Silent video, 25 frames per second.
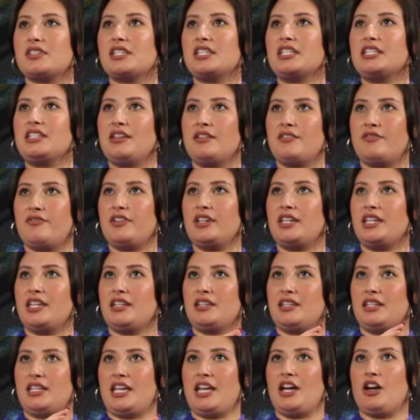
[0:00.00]

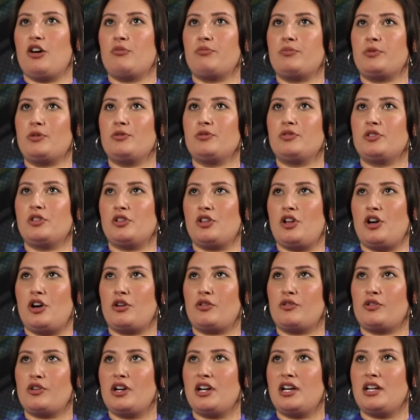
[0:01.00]
significantly help you in the
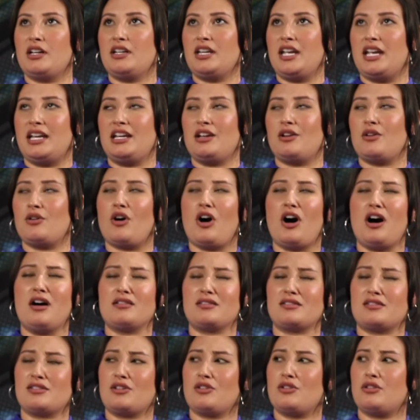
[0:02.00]
long run, and it'll
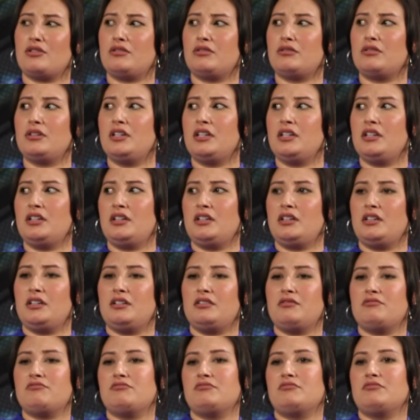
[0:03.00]
also
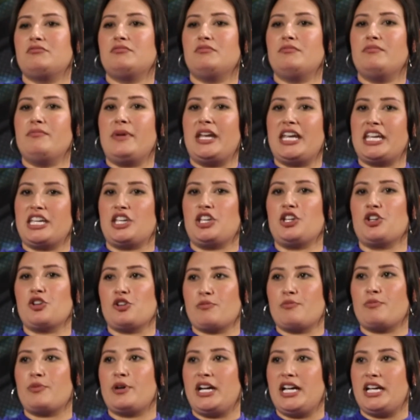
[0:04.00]
make
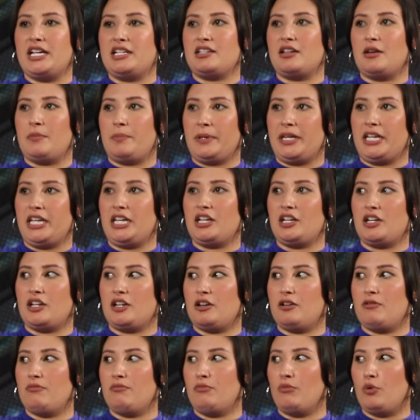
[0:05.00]
your brand
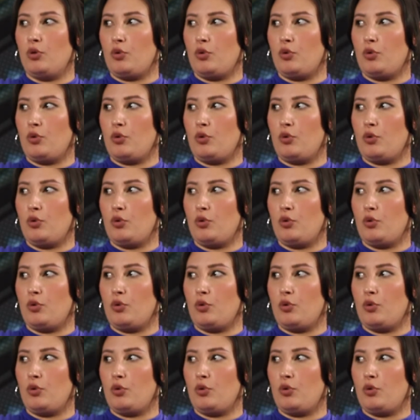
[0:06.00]
appear